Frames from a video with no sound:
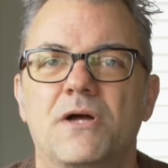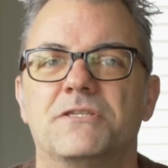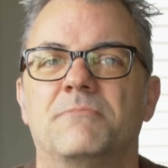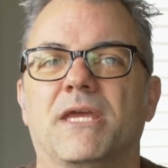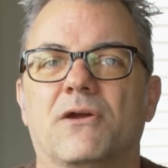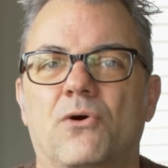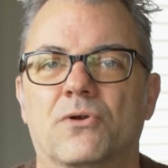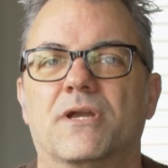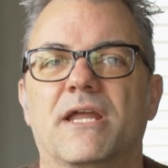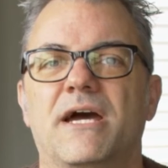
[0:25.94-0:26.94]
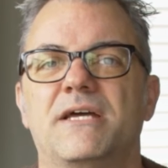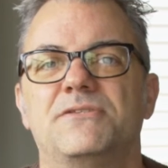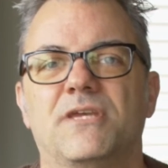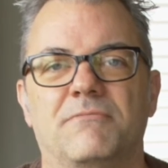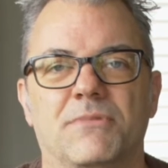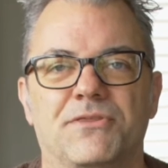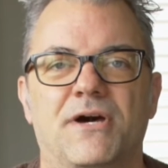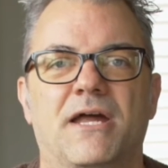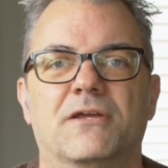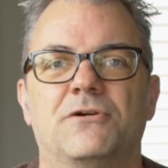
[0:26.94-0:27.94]
want to make organized and
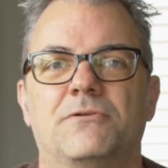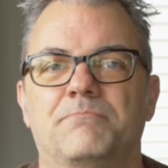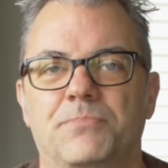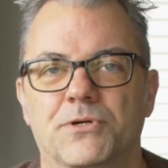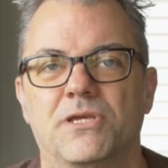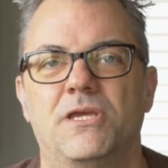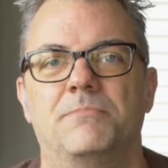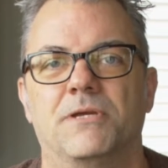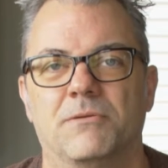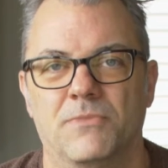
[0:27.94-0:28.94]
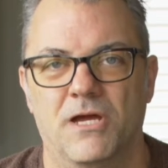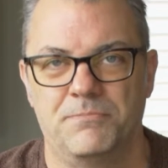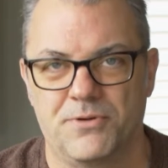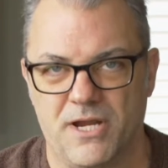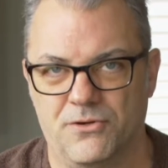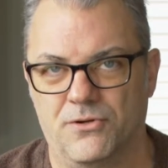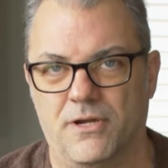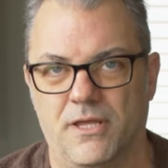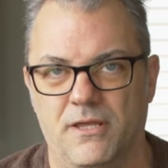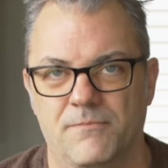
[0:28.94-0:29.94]
methodical bookkeeping a
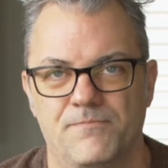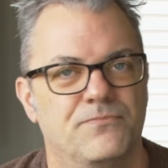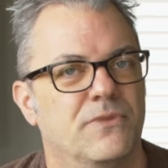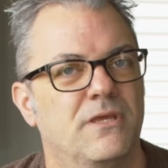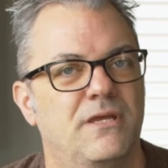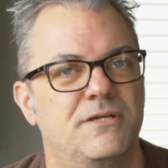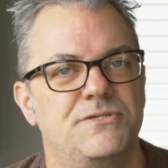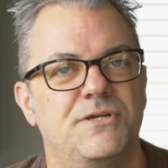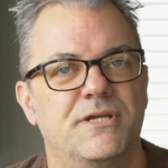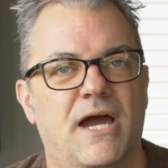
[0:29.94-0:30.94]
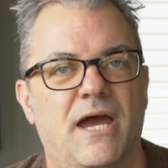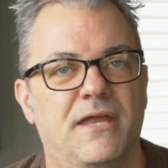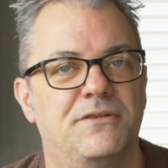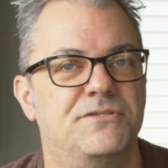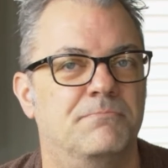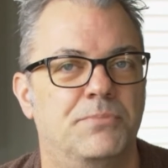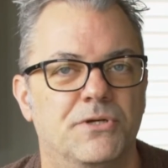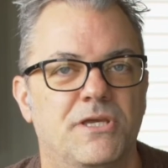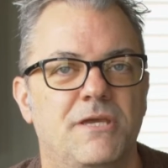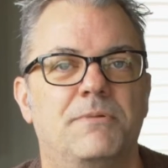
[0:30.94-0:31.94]
priority. Here's your guide to
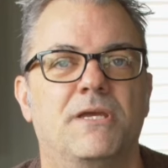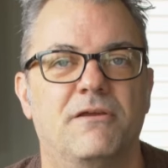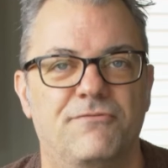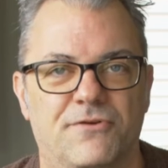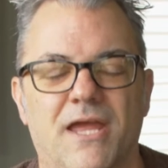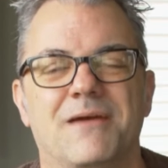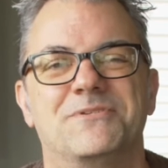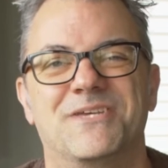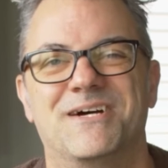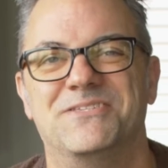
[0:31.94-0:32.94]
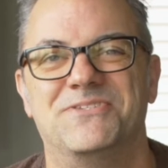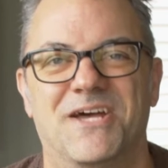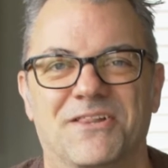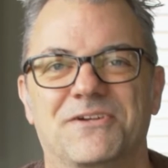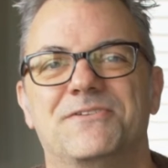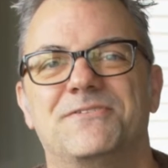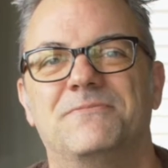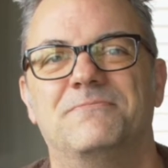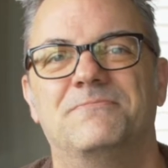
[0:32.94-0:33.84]
bookkeeping for Amazon sellers.